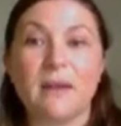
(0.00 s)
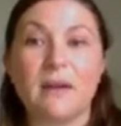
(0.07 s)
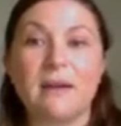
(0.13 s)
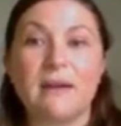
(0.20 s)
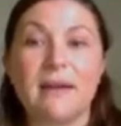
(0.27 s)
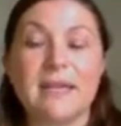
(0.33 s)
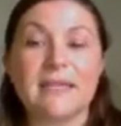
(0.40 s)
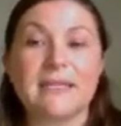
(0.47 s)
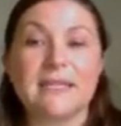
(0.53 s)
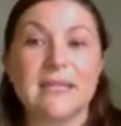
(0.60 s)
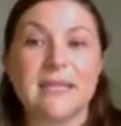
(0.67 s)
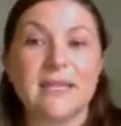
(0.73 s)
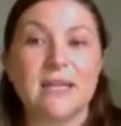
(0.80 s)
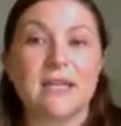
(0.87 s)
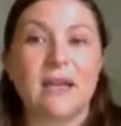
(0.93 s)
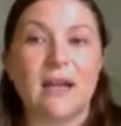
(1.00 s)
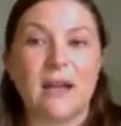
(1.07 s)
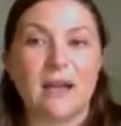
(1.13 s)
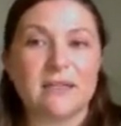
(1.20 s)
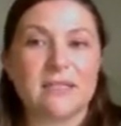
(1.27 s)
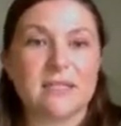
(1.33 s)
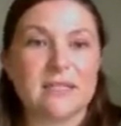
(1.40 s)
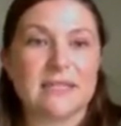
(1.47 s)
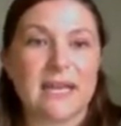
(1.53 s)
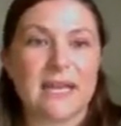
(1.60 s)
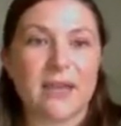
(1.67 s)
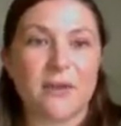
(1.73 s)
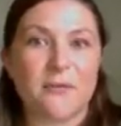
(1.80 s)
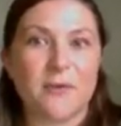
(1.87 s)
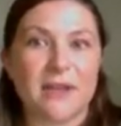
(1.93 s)
All right, on to the
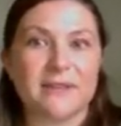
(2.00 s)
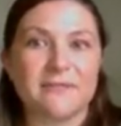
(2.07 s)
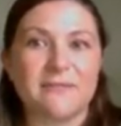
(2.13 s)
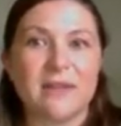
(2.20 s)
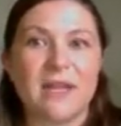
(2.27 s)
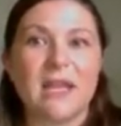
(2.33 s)
second one.